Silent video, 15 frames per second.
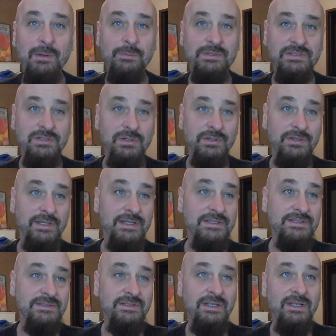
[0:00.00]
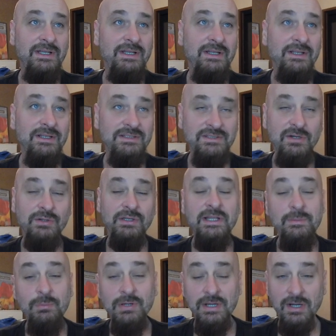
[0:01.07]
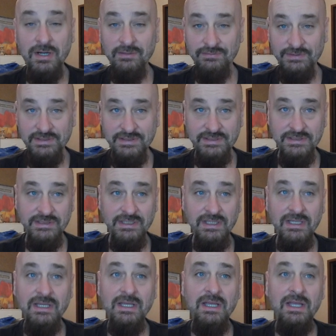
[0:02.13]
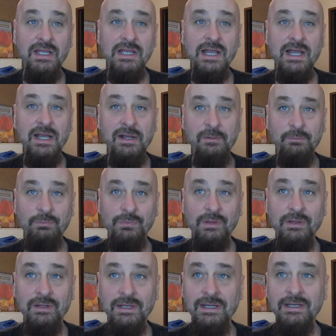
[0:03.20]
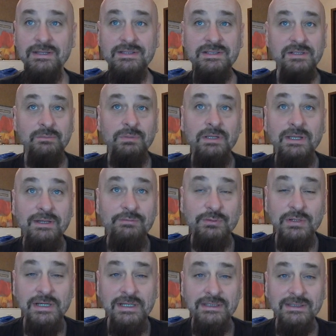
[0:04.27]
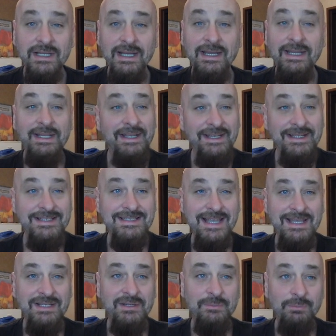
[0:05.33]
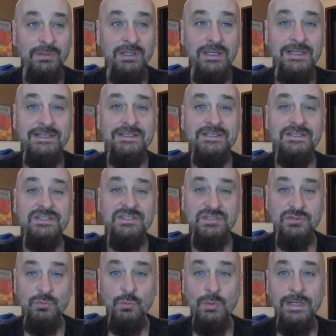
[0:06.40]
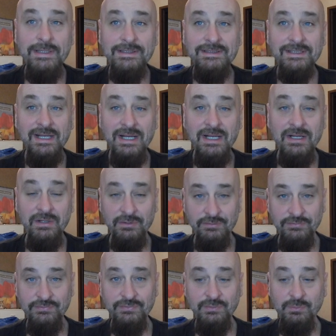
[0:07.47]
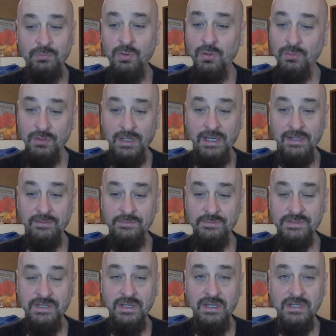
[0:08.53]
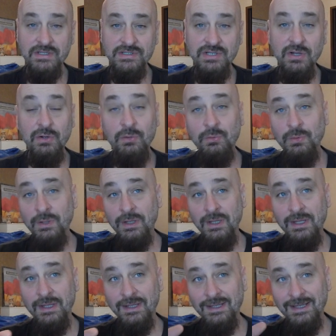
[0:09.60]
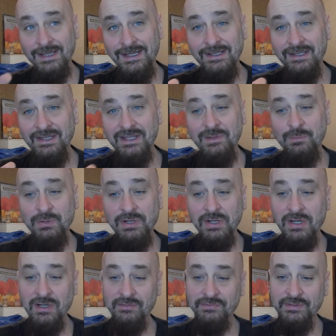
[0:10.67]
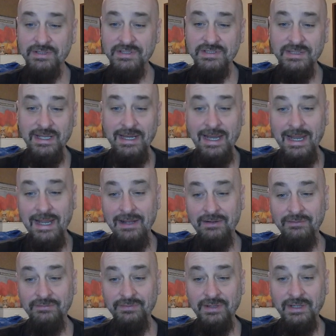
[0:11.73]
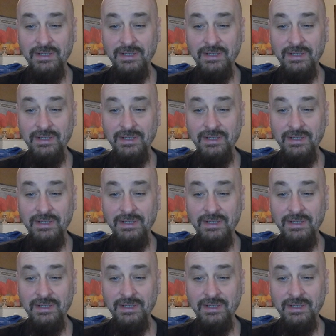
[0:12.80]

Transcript: up is called this. It's called LibreOffice. It is completely free, and it is a complete suite of programs. So in LibreOffice, they have